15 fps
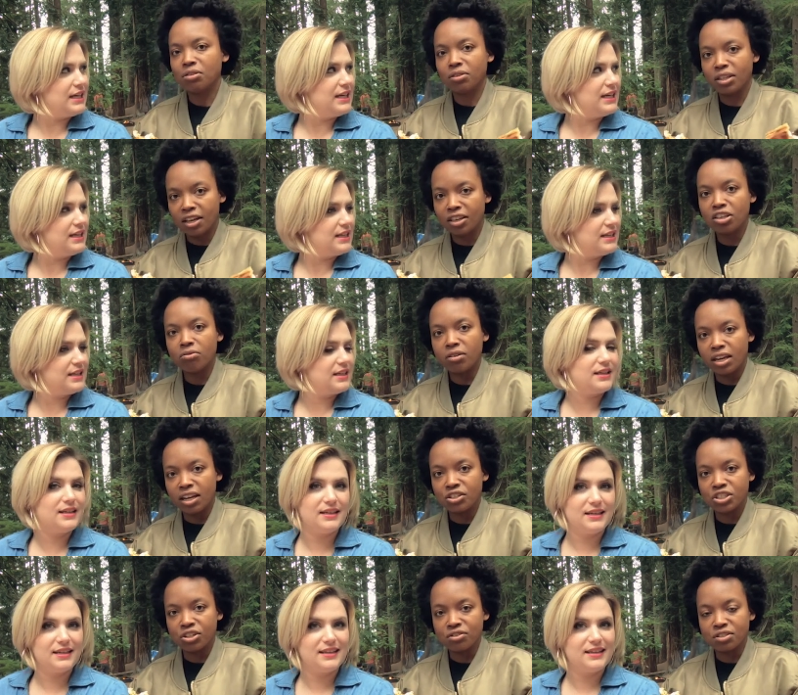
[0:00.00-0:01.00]
Speaker 1: So thank you again,
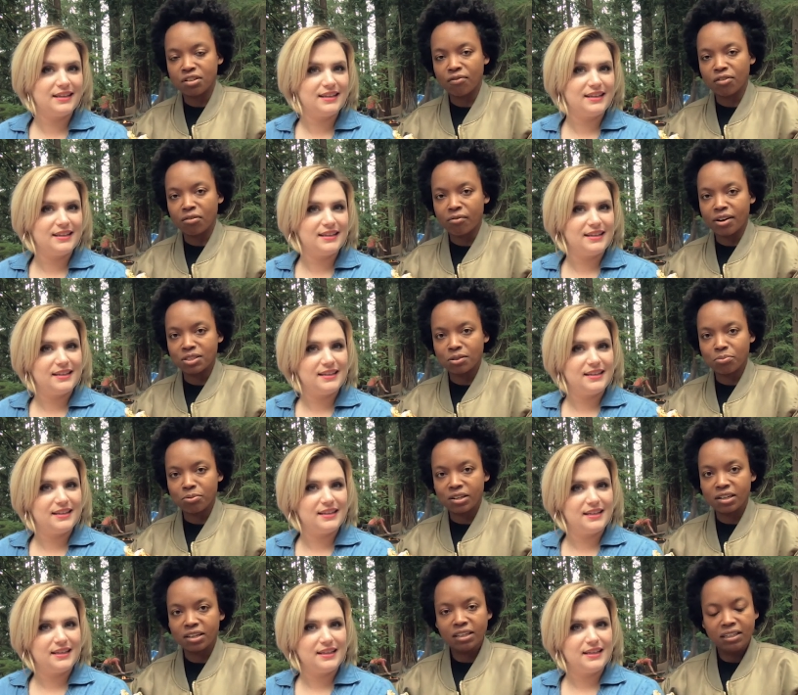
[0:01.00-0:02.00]
Chelsea, for the
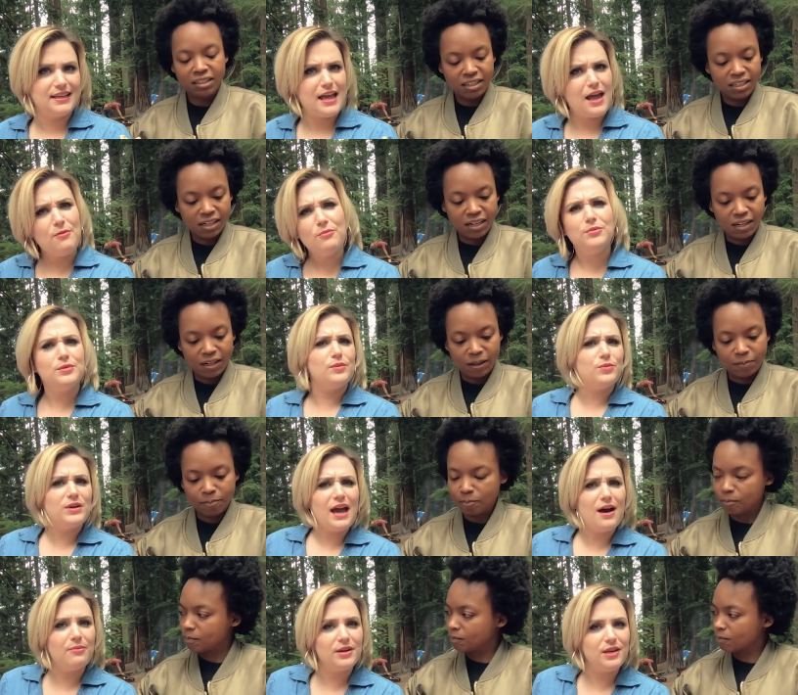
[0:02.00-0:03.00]
recipe. And
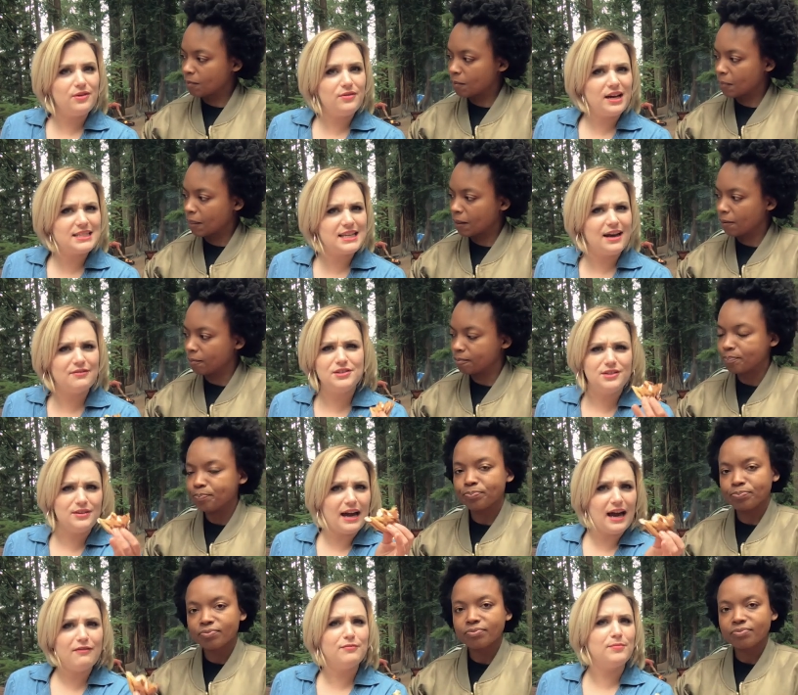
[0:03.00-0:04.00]
yeah, what do you guys have? Do you
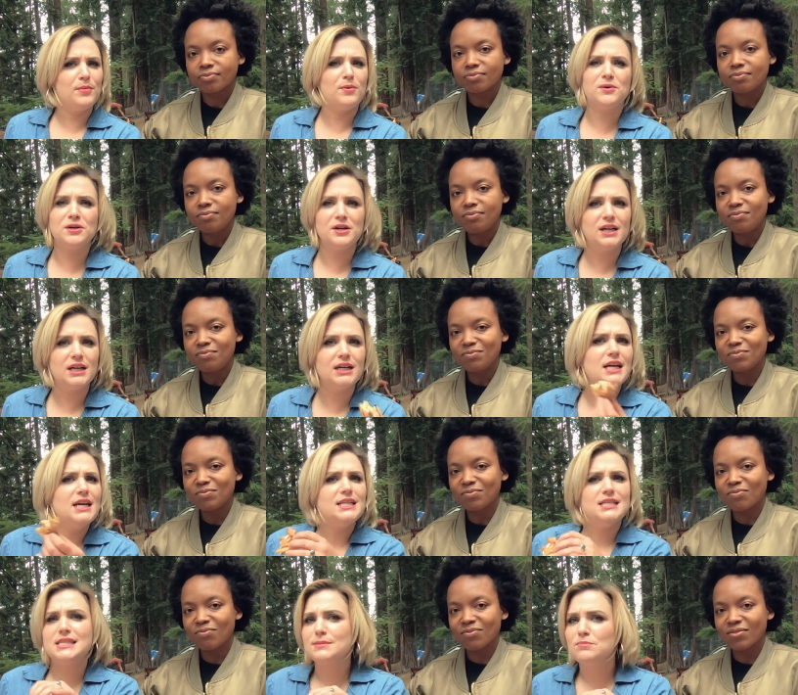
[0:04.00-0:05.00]
have more
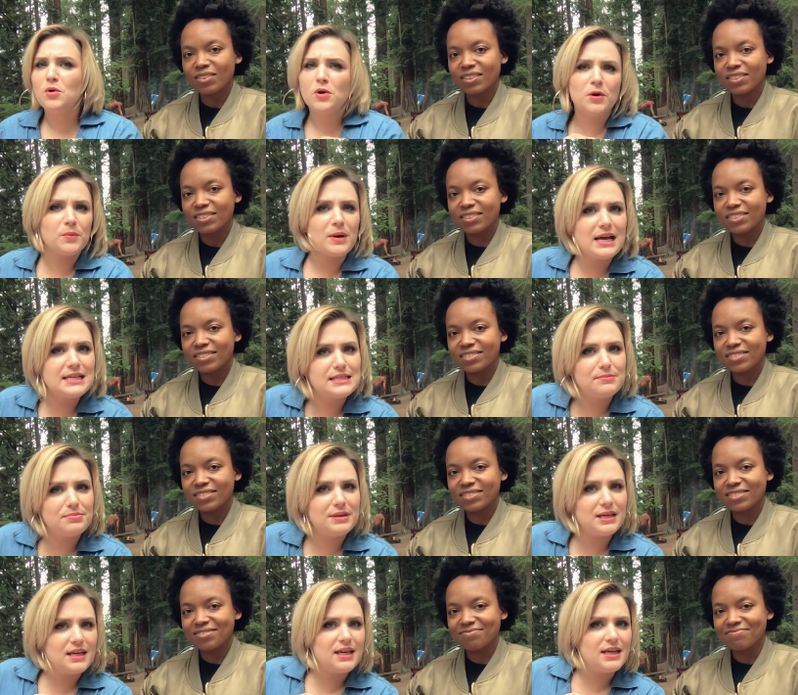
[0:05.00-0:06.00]
s'more
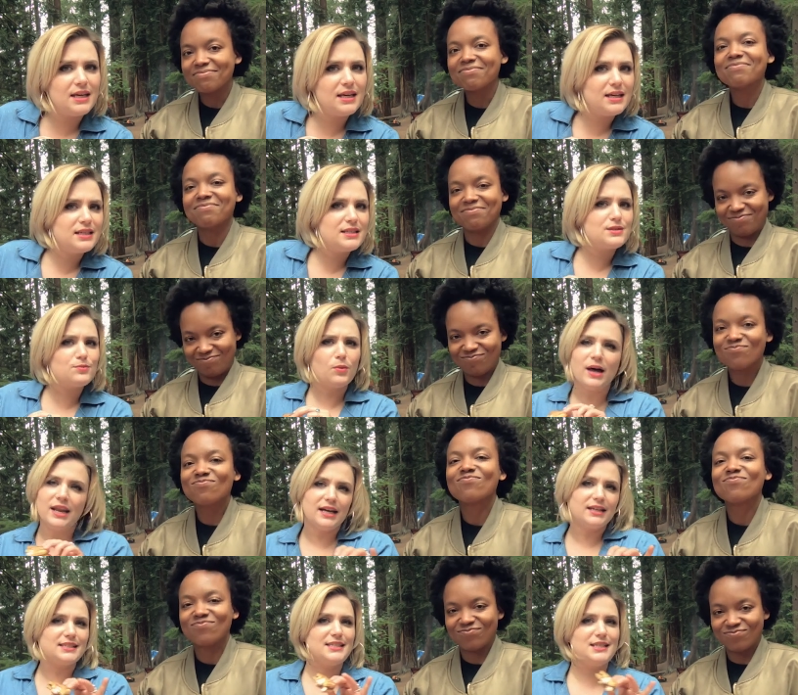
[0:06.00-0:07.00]
recipes? What
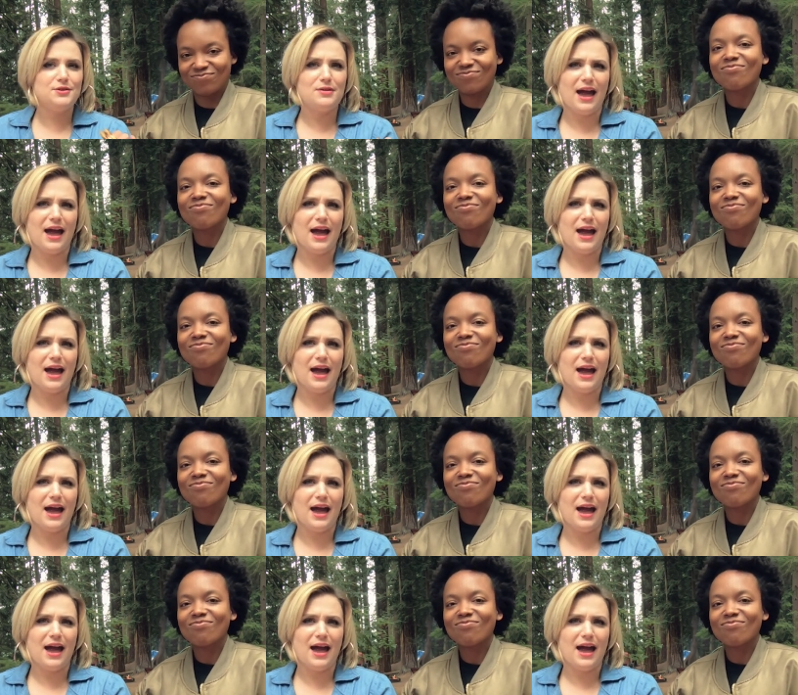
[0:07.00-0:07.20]
else do you